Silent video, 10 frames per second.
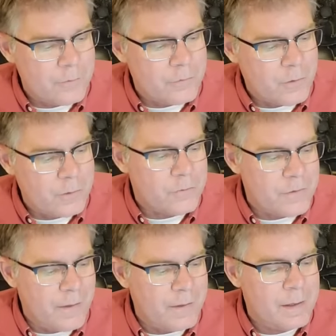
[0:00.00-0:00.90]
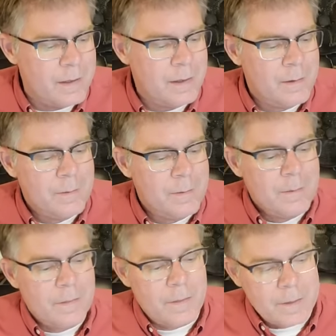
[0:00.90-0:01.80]
starts selling
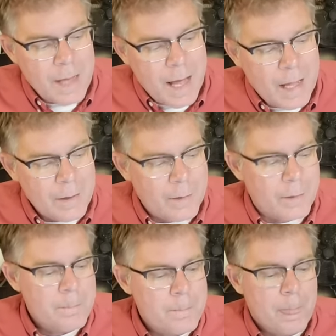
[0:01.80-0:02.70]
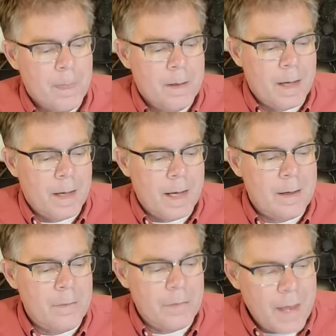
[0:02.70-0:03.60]
the dollar?
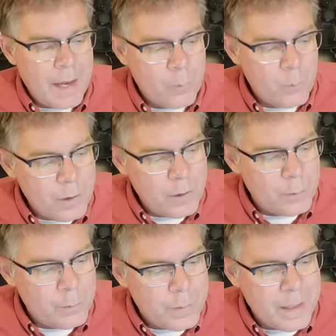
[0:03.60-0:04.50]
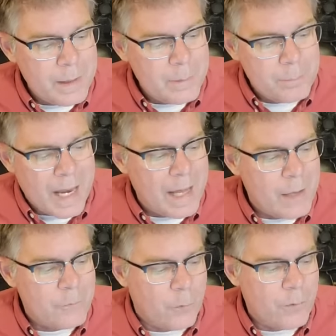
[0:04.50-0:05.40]
Uh, that will be
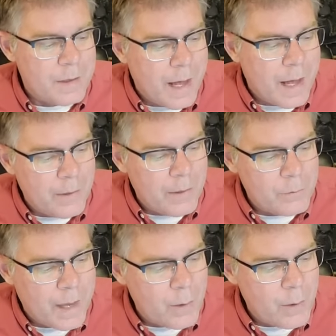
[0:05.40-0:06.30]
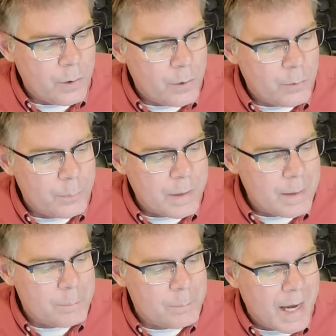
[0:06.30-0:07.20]
bad for the dollar. That will
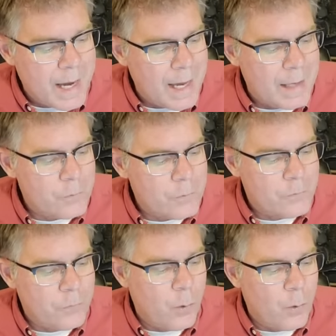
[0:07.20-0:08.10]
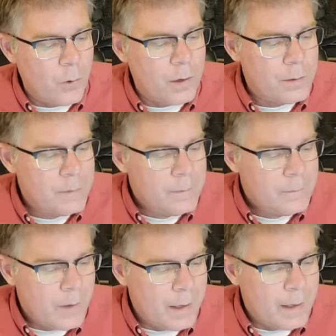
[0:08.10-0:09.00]
be bad for
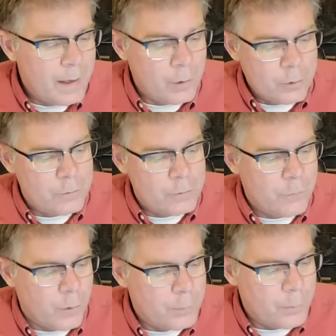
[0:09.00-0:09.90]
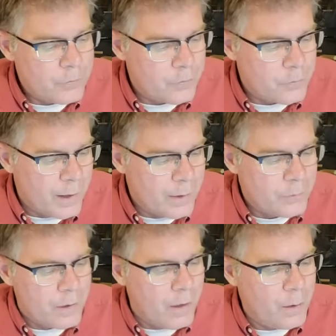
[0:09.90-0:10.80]
uh, or good for precious
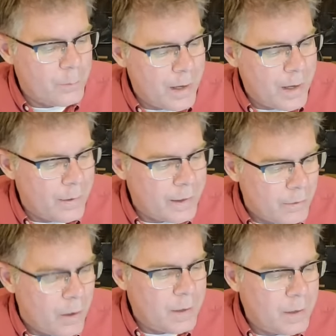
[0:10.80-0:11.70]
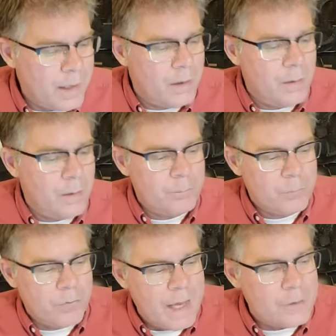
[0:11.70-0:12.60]
metals. Hello, Mary. Hello, Neil.
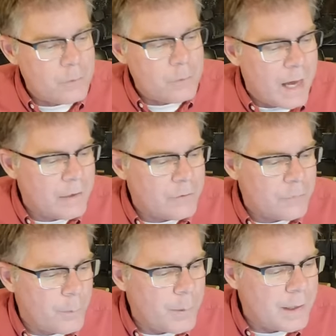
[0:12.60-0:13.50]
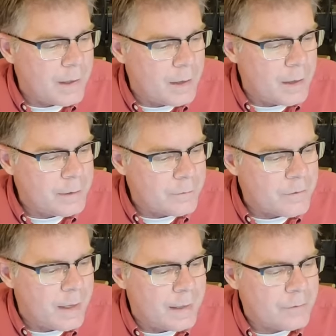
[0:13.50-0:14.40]
Thank you guys for being on here
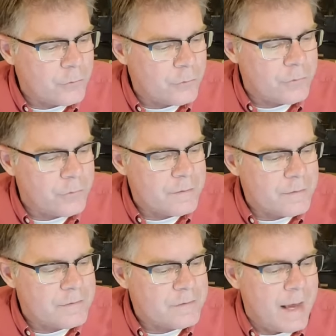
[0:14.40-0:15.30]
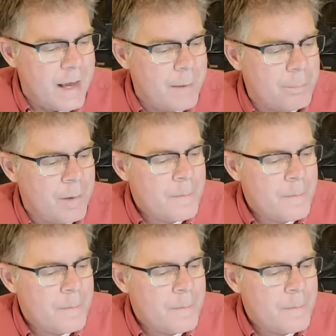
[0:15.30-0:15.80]
tonight. This was a snap,